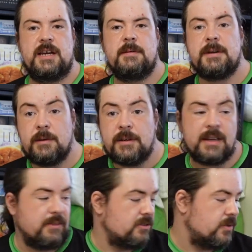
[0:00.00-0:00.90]
that, but I will
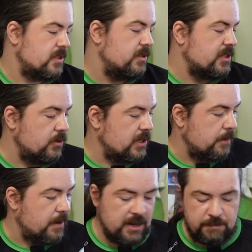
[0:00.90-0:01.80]
get around to it. So that's going in
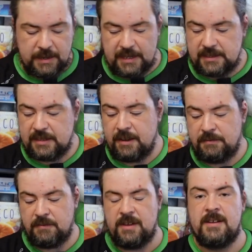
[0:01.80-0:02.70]
the pile of played
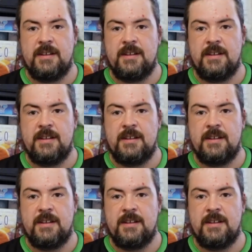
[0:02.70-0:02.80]
stuff.